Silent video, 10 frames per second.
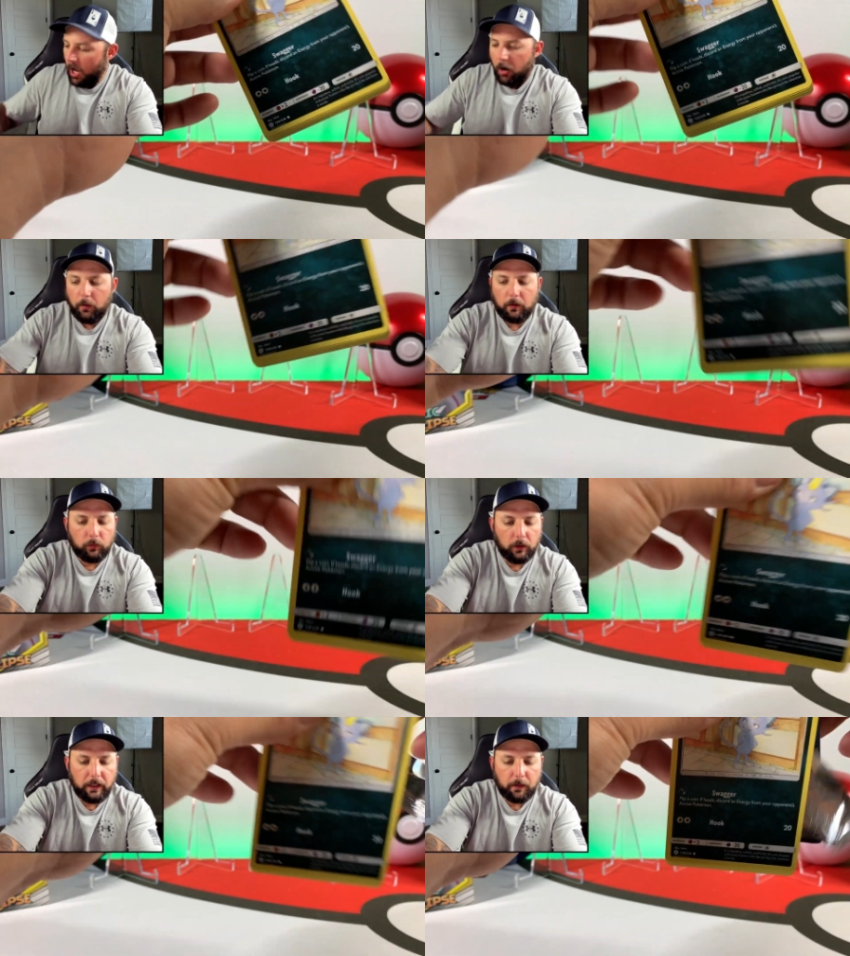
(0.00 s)
I would
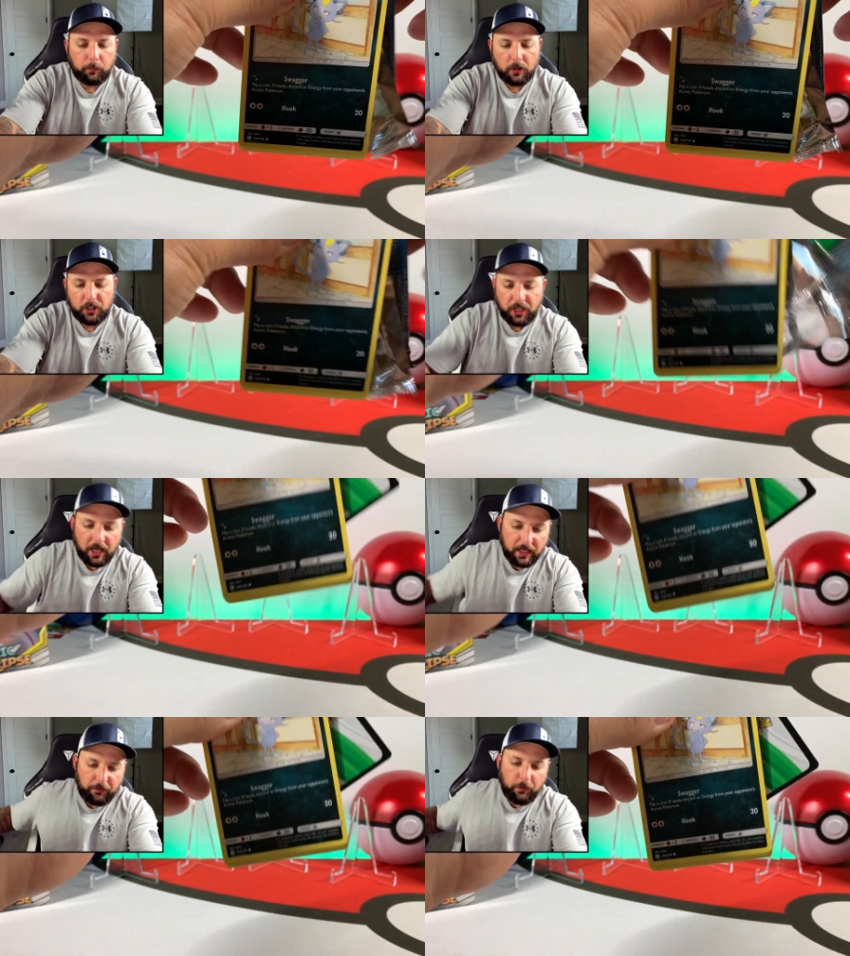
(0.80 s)
really
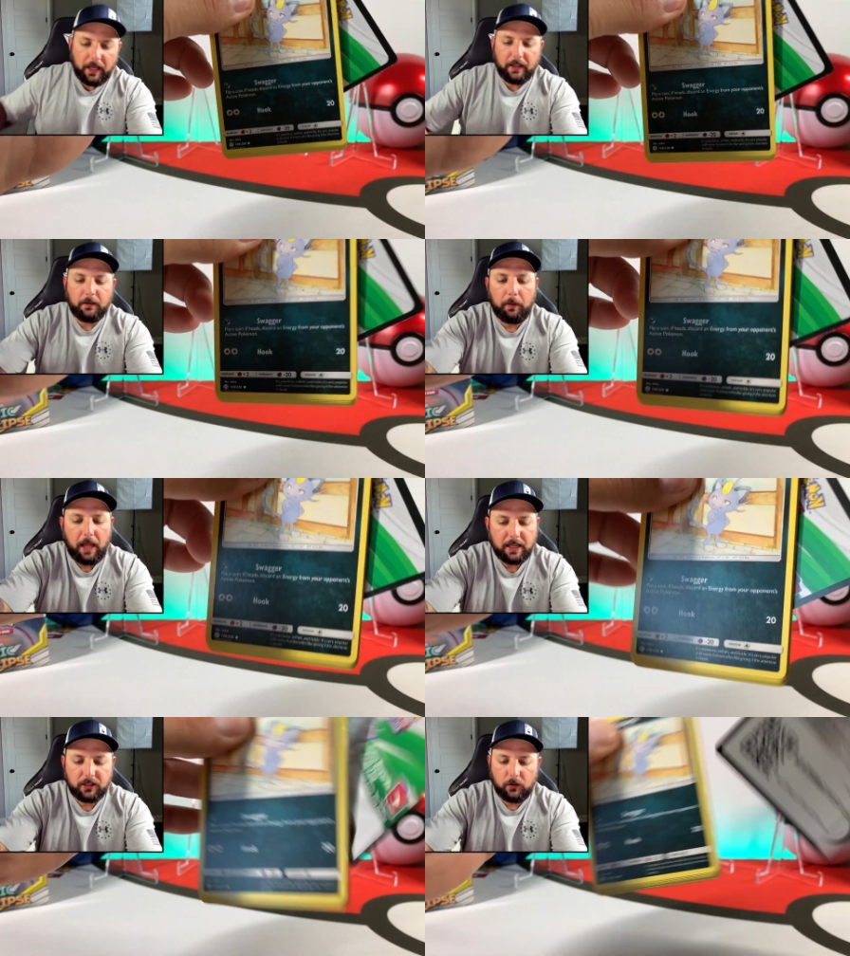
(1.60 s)
appreciate if we got the
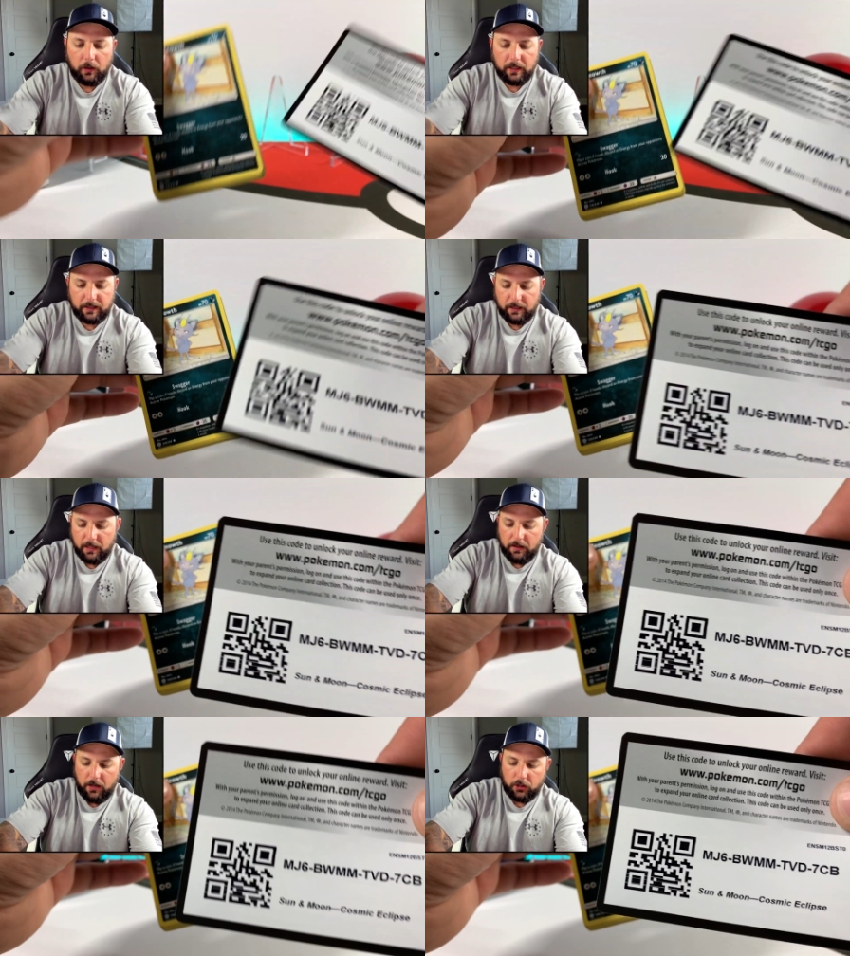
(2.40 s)

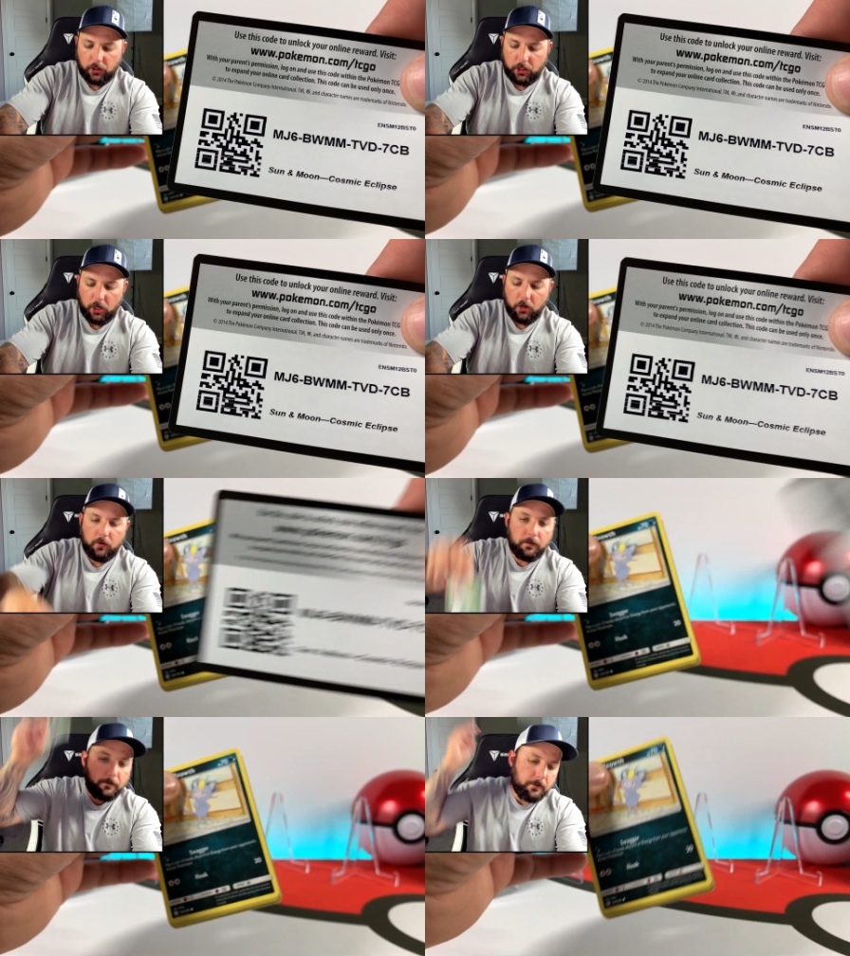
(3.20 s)
Blastoise. There's your
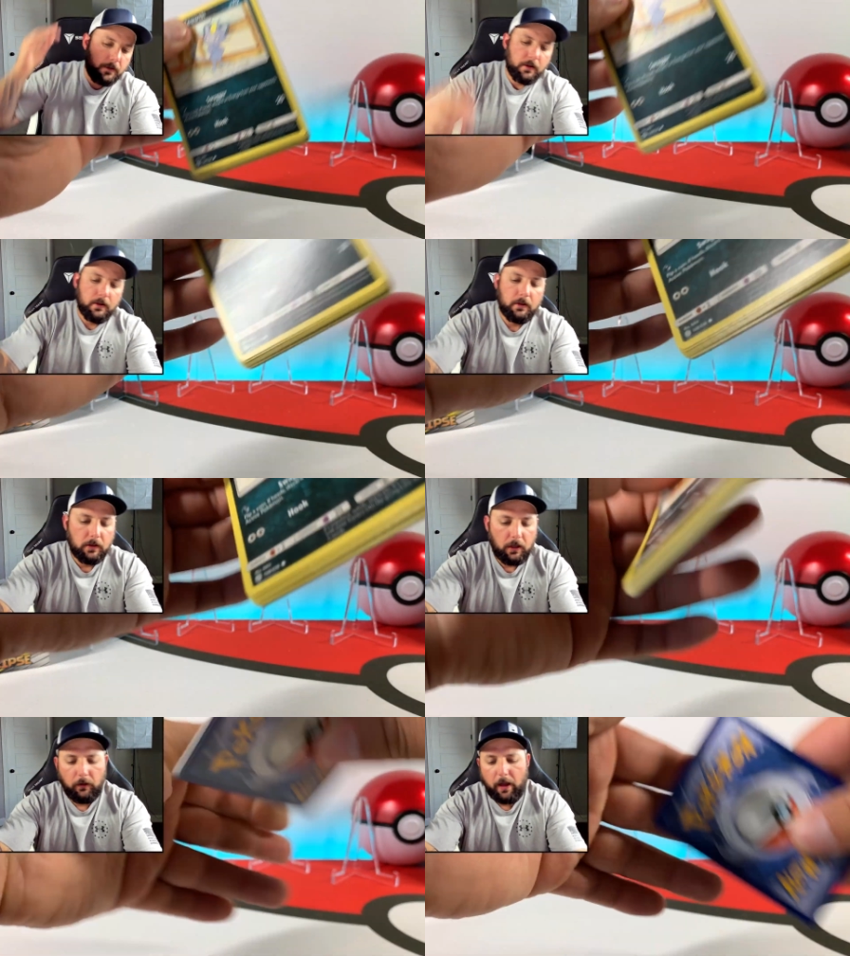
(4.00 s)
code. I
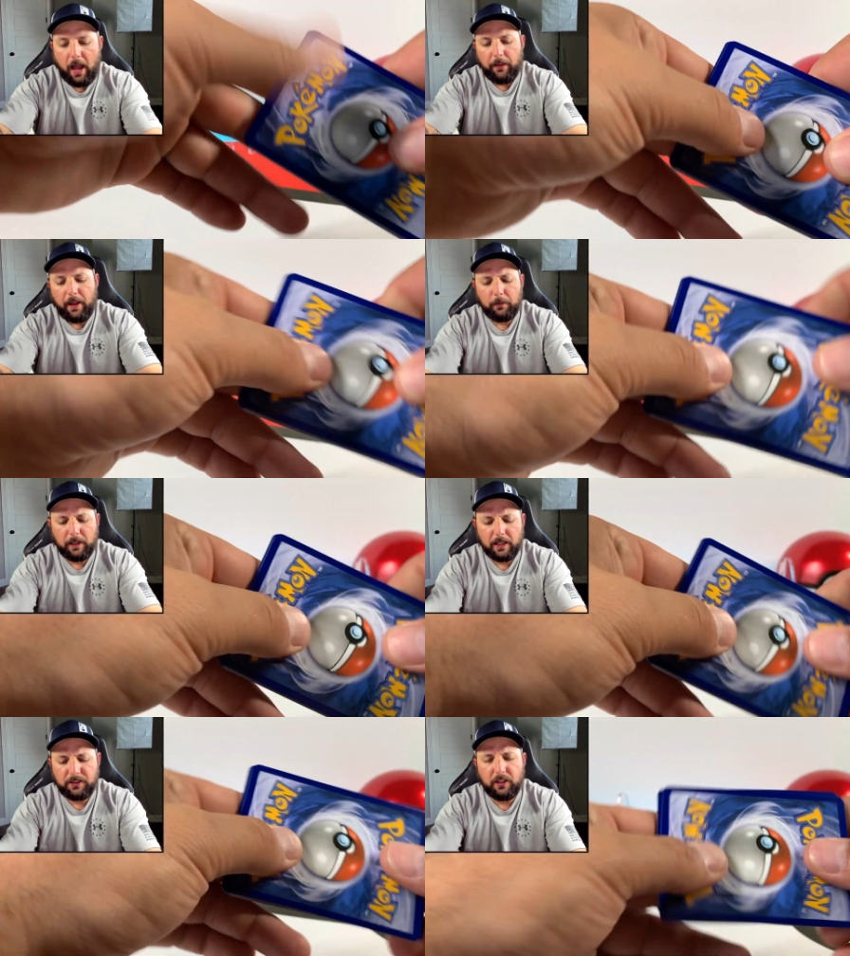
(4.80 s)
don't know how that one
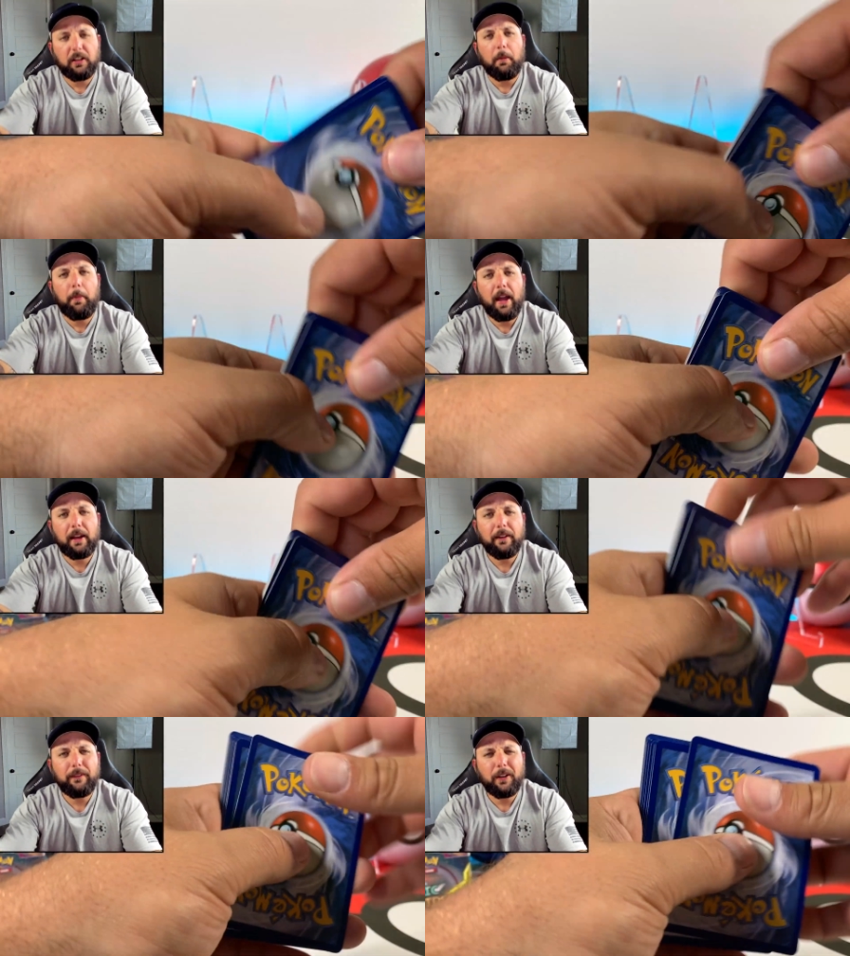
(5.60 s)
got stuck in a
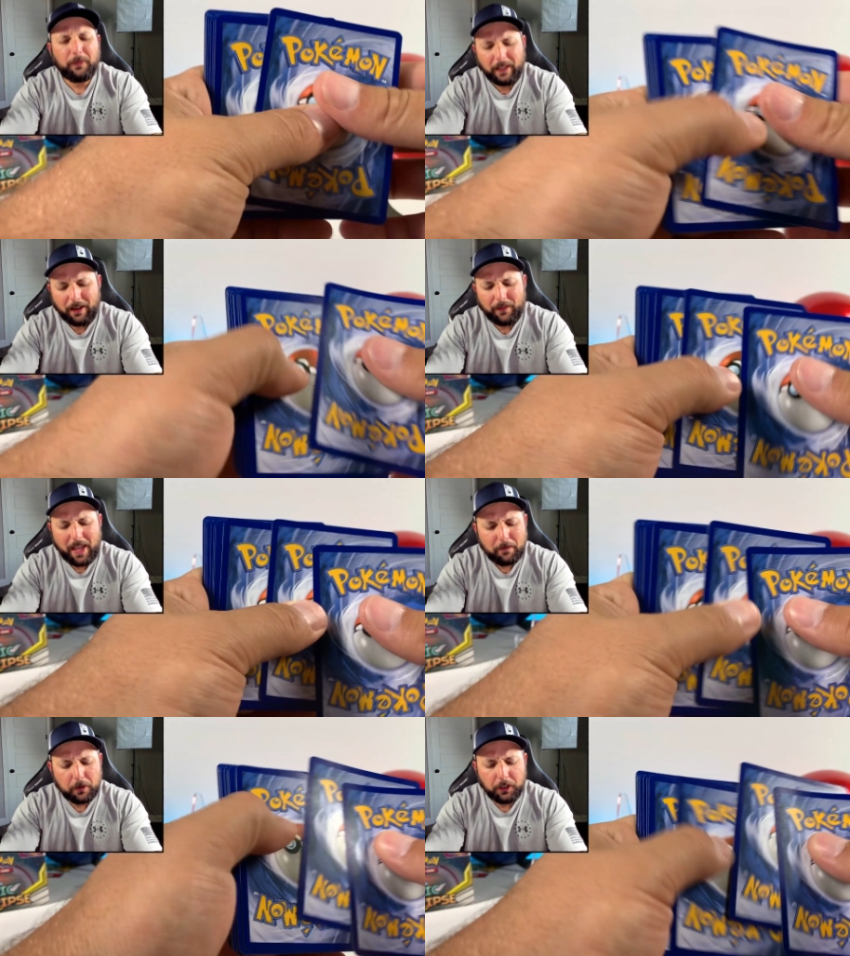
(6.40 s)
pack. I don't think I've
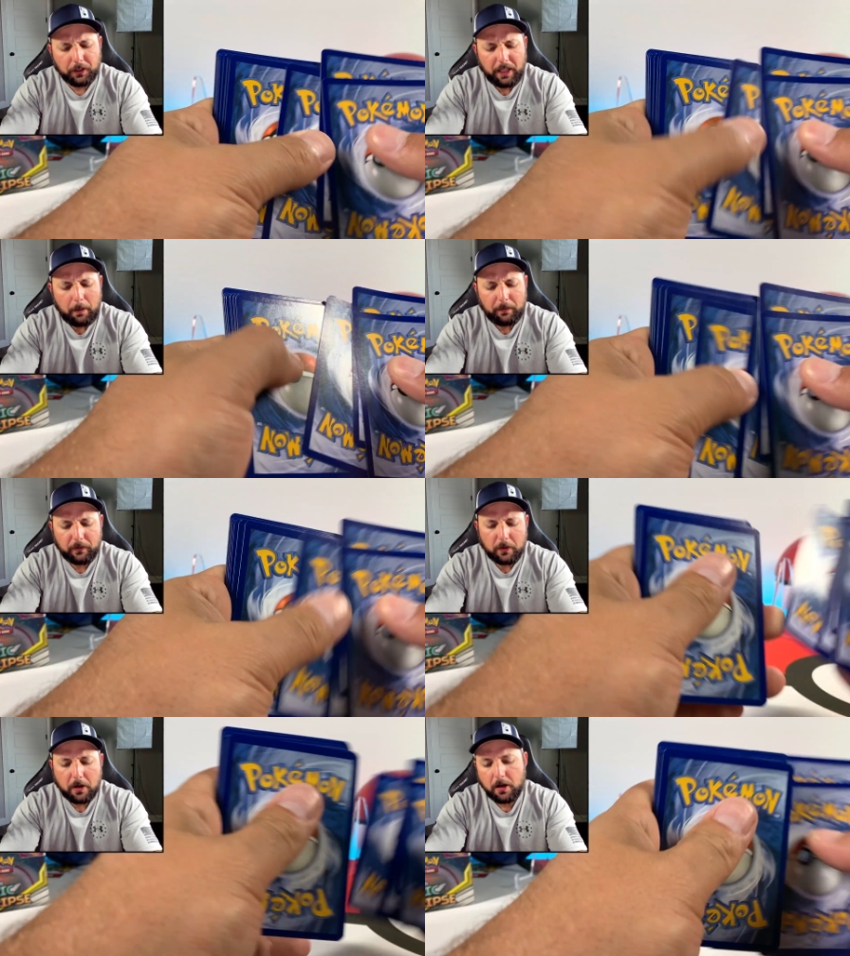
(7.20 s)
ever done that before.